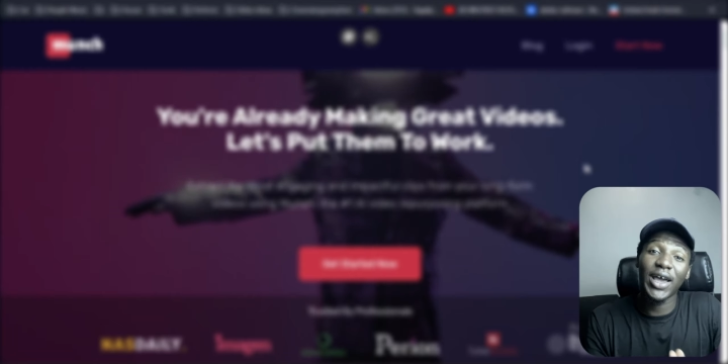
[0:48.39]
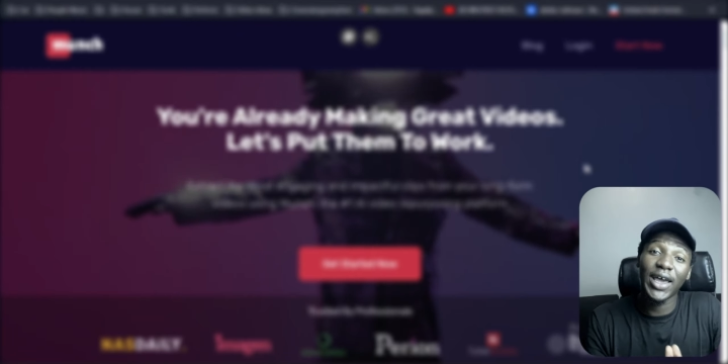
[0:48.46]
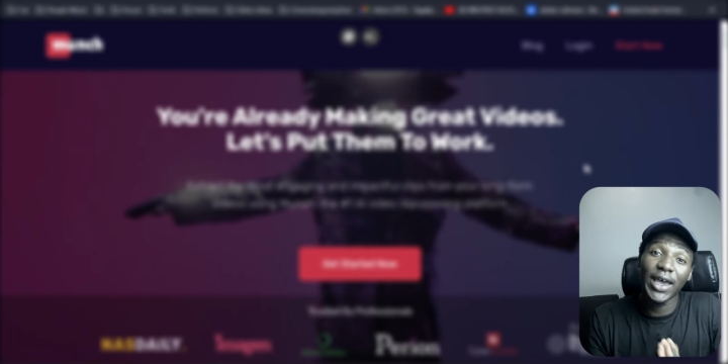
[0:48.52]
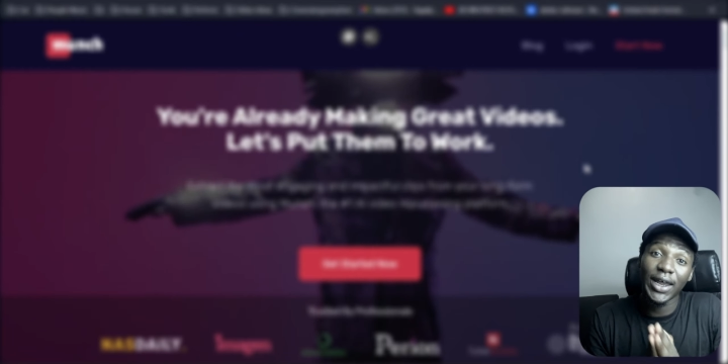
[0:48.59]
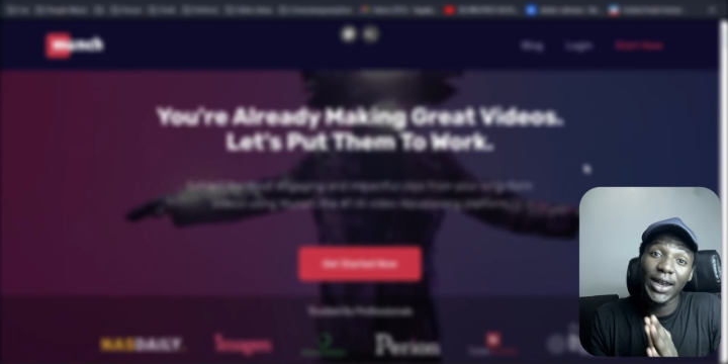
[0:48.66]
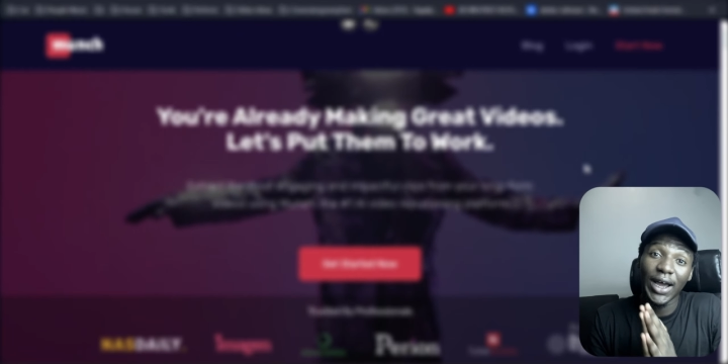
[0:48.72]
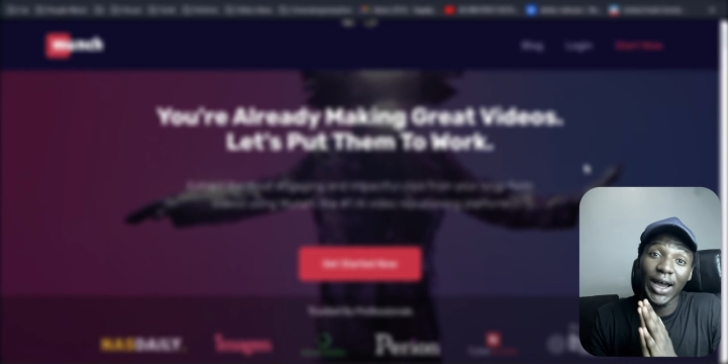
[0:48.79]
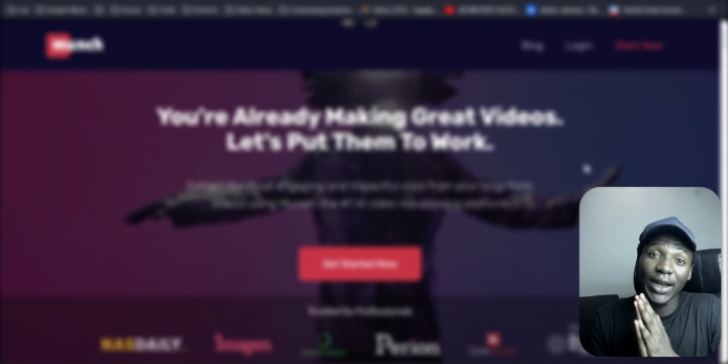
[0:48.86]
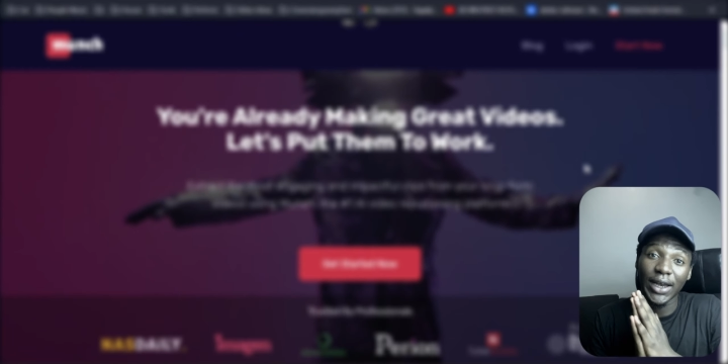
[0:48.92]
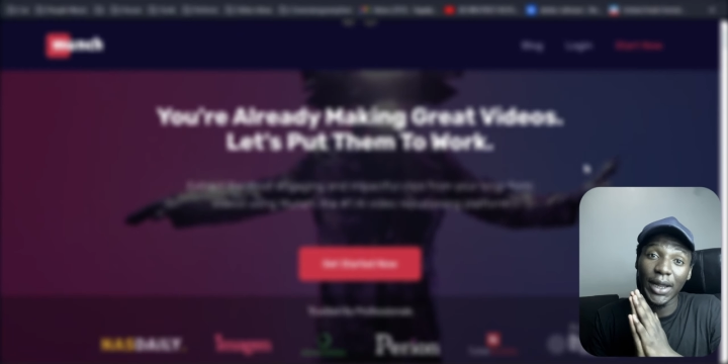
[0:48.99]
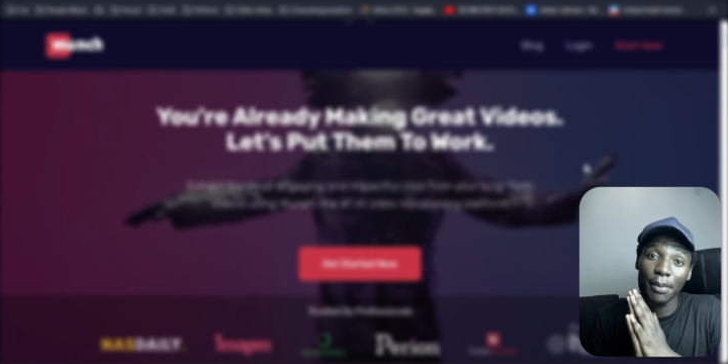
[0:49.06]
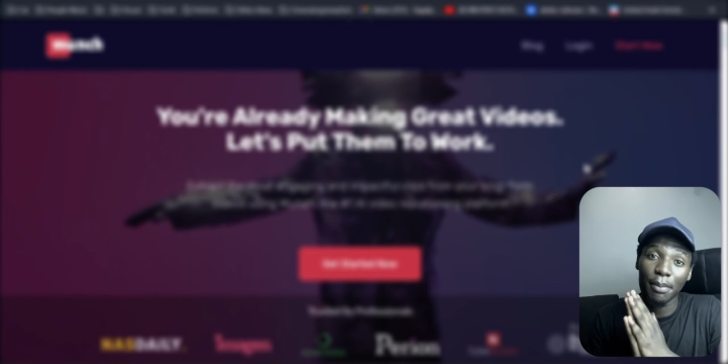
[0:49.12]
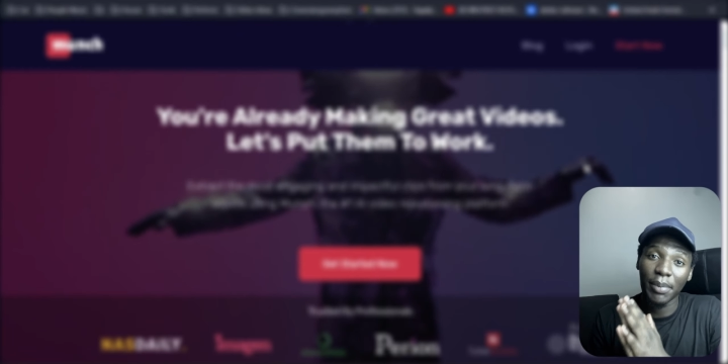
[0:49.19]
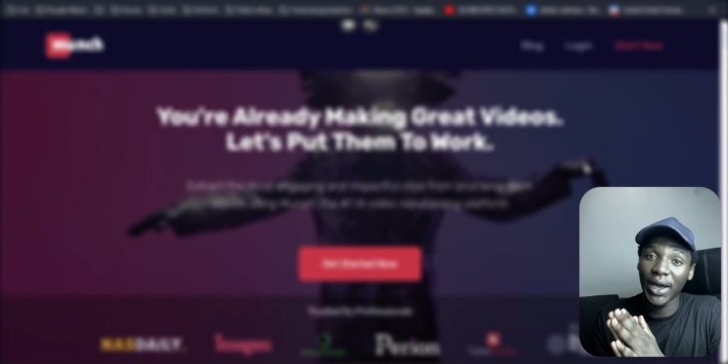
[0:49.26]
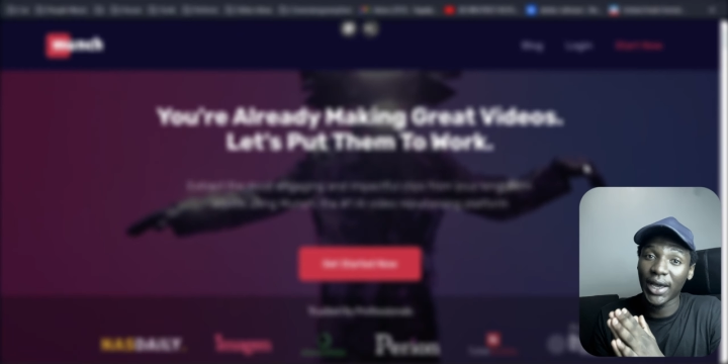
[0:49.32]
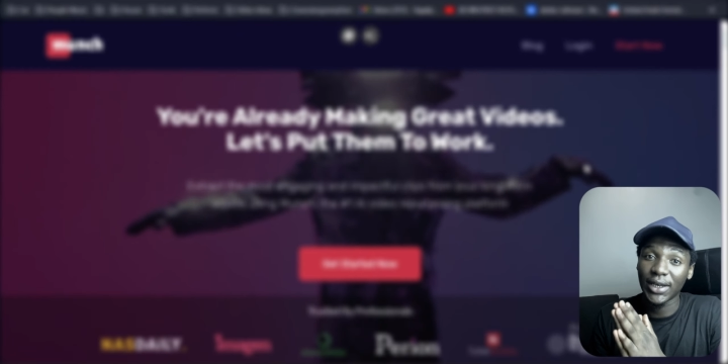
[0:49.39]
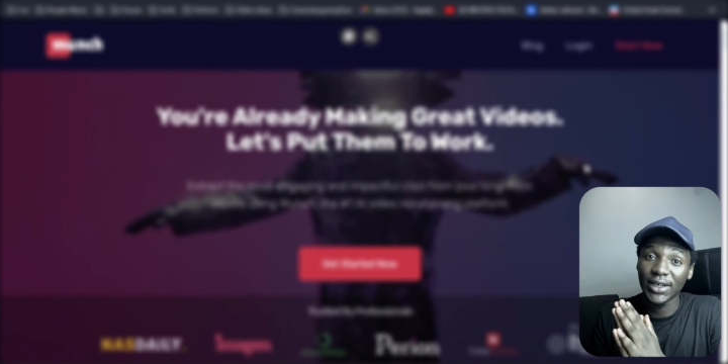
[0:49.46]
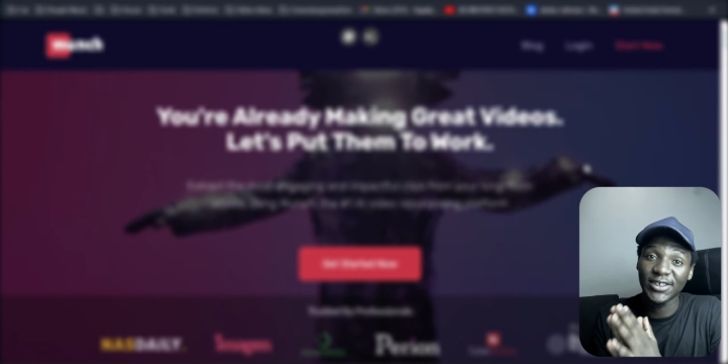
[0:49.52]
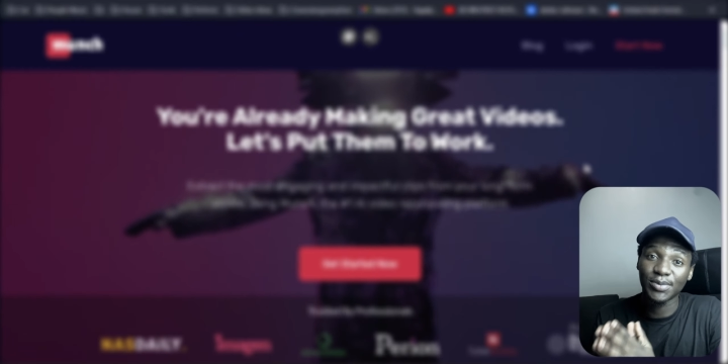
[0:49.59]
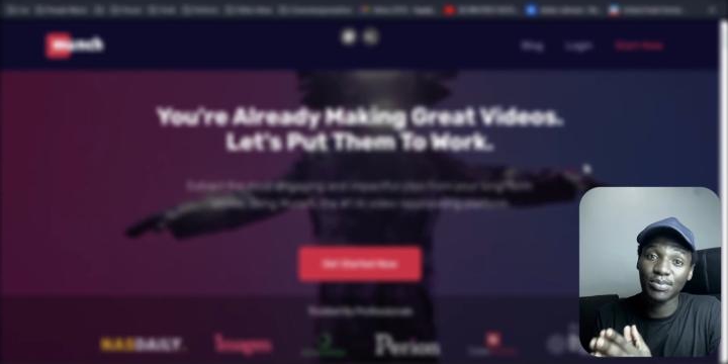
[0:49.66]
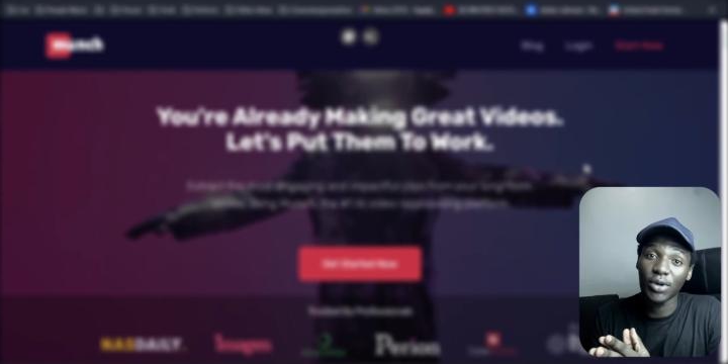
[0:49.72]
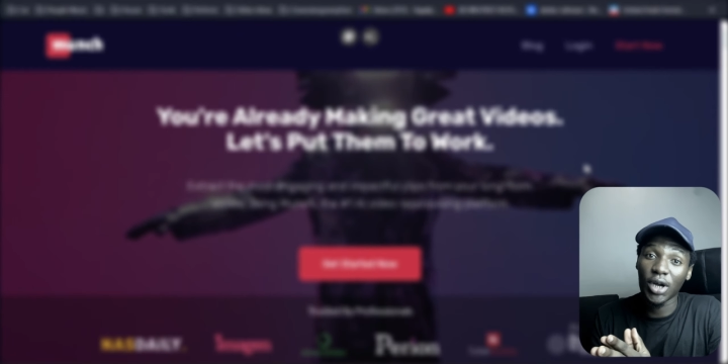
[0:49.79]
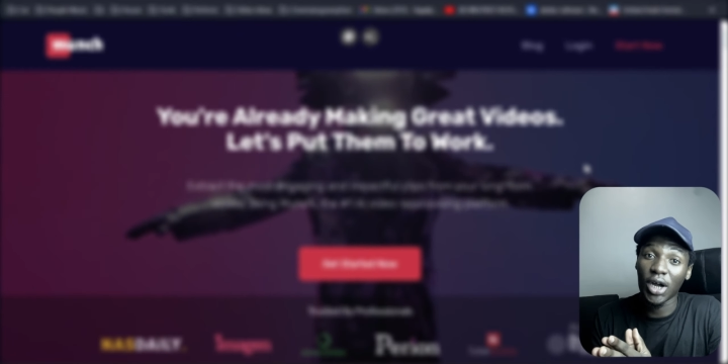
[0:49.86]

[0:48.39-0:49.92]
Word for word: ahead and then buy this